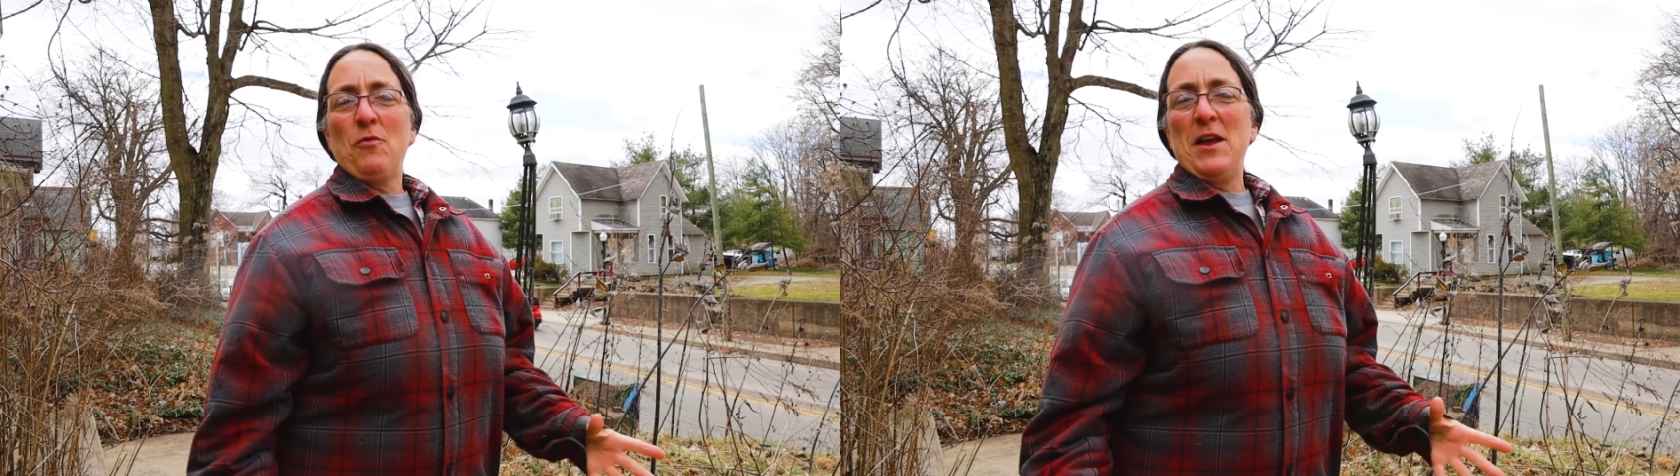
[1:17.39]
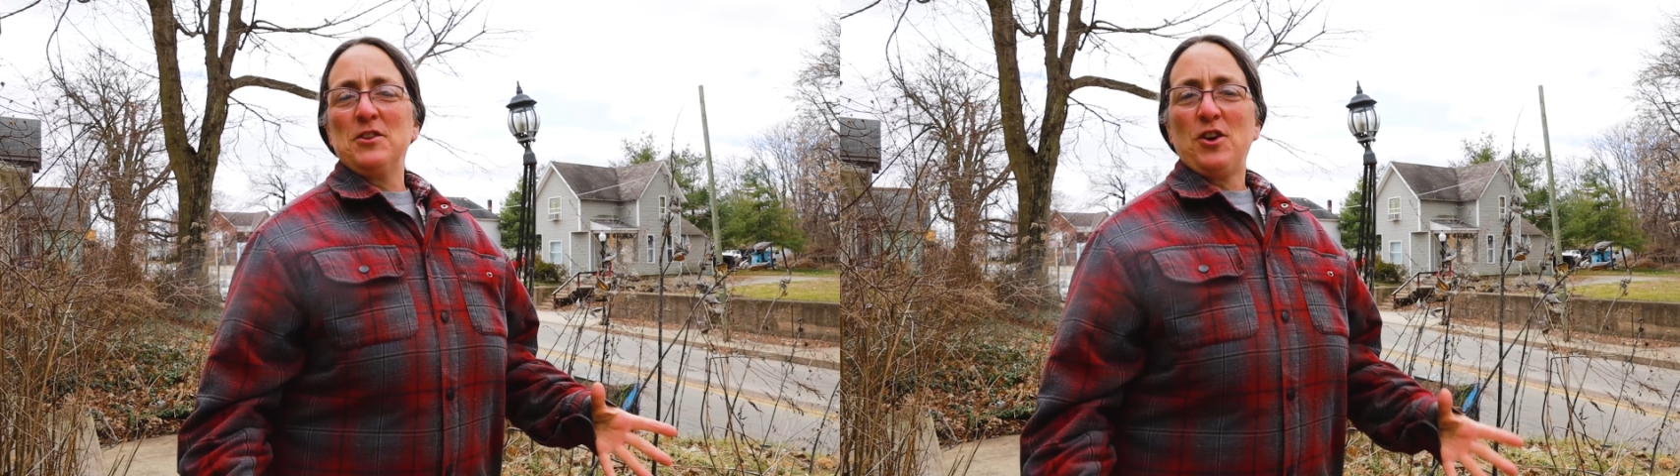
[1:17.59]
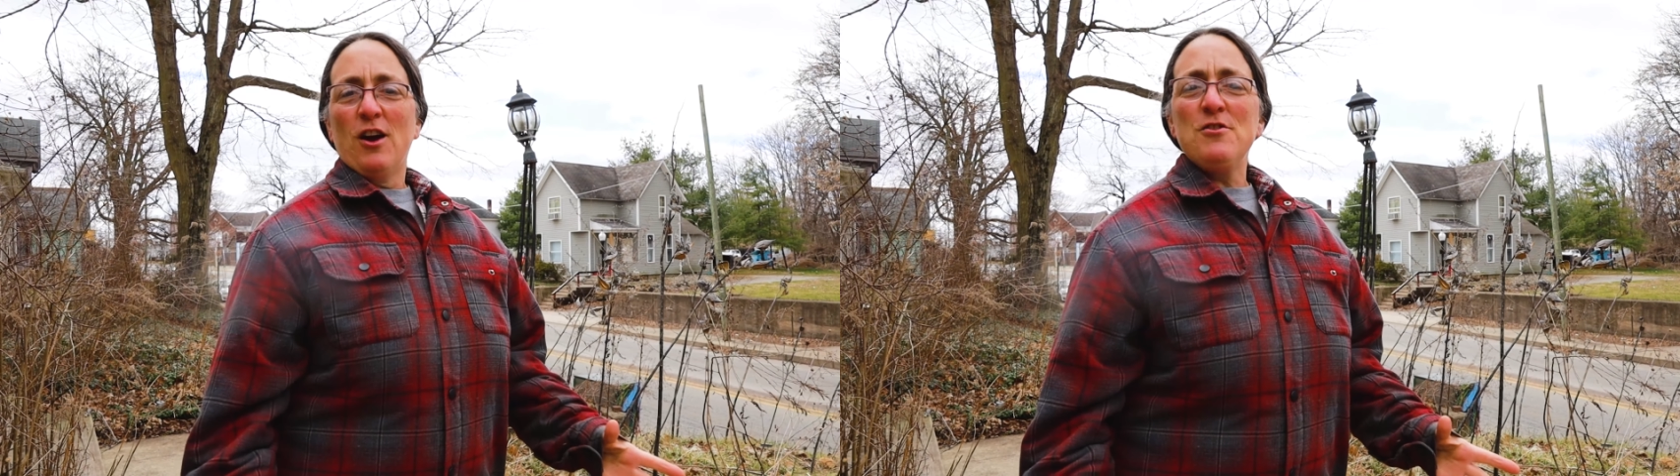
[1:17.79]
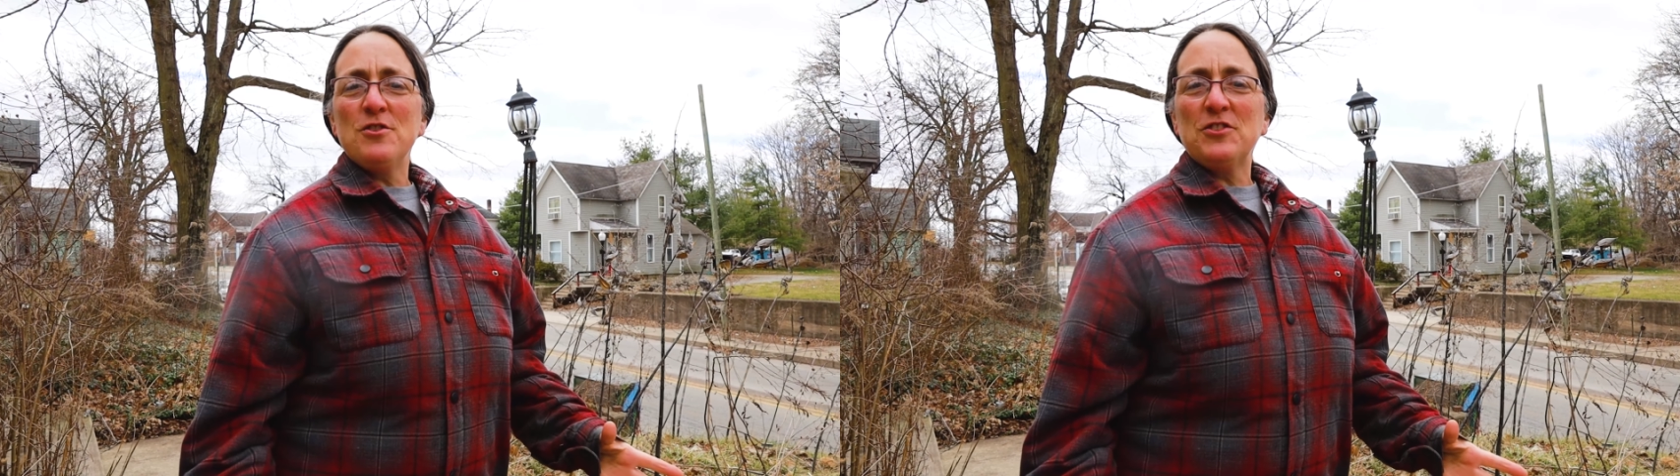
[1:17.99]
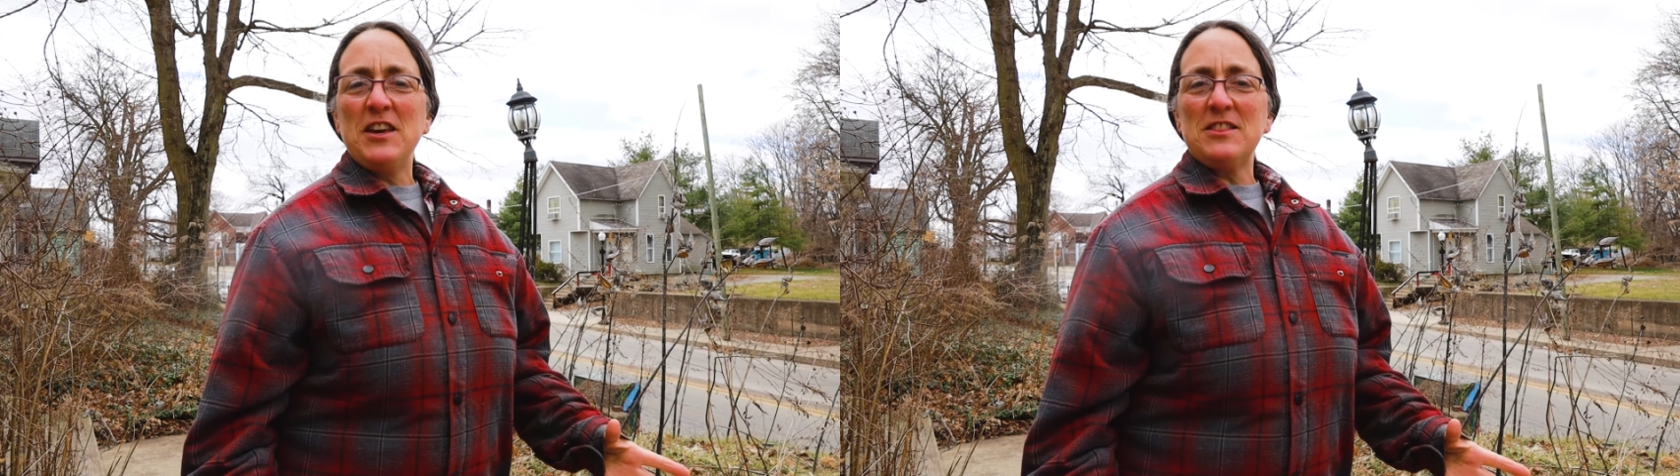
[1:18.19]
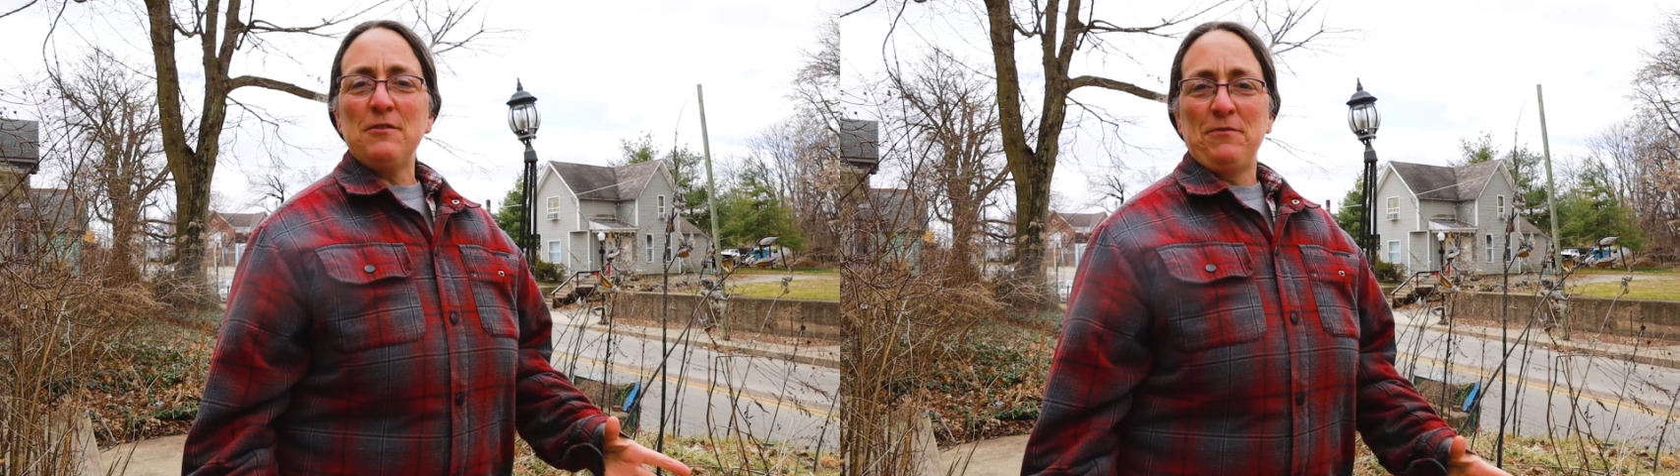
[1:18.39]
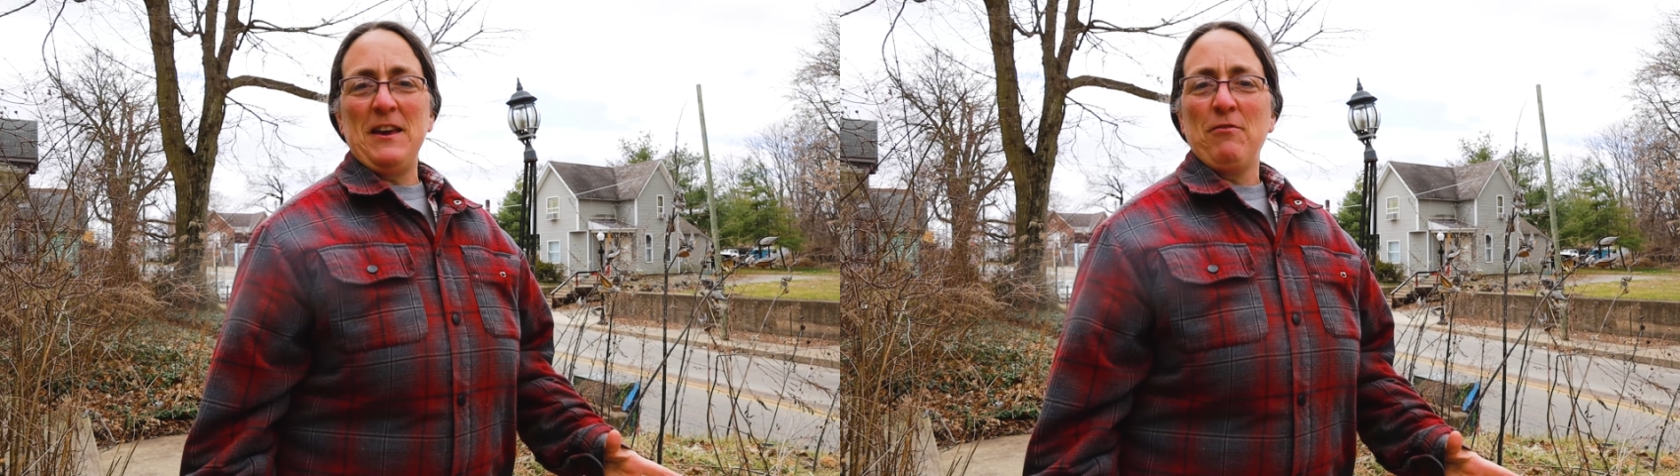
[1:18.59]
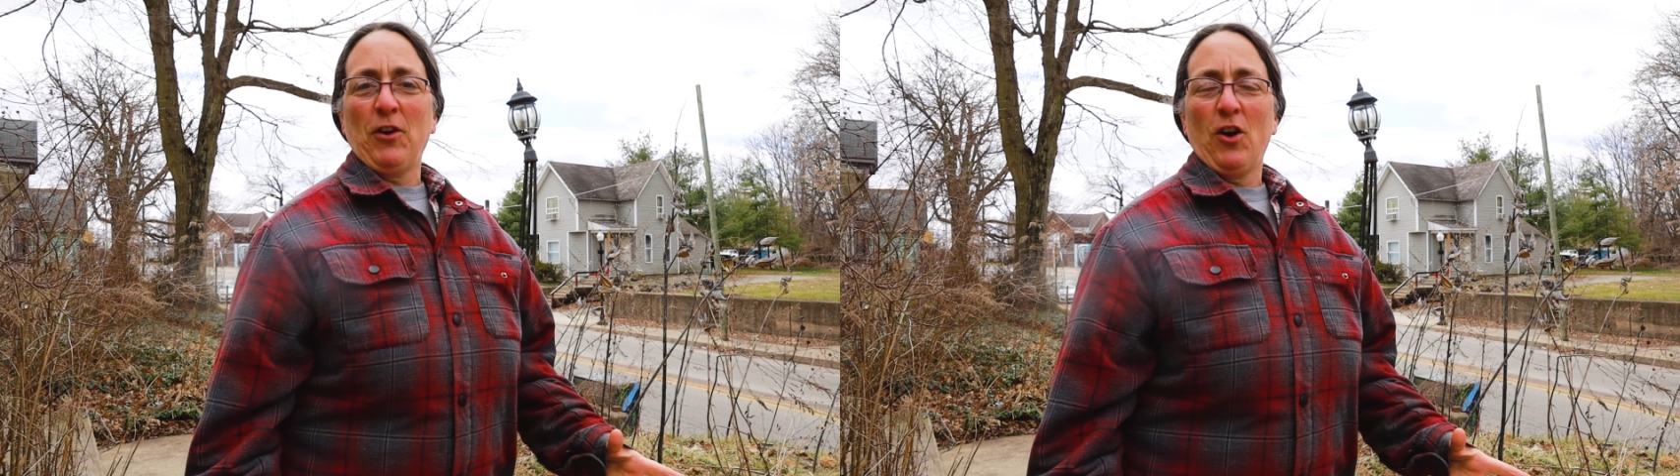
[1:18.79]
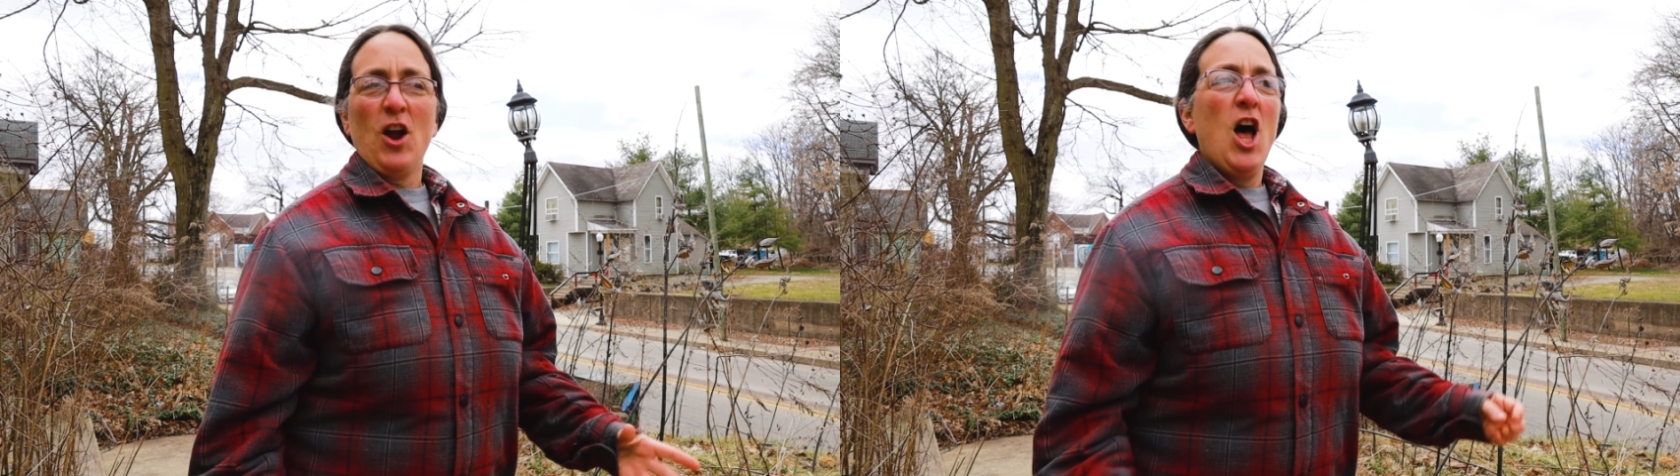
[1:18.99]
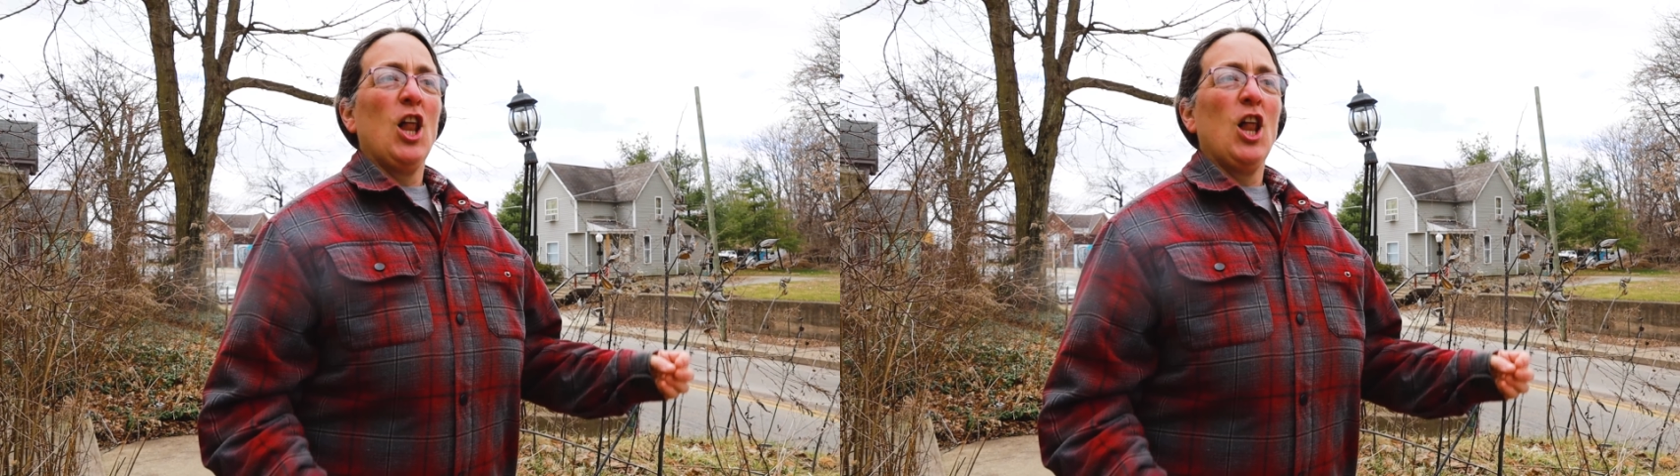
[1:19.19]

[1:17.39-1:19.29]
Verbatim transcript: when gardeners get the fever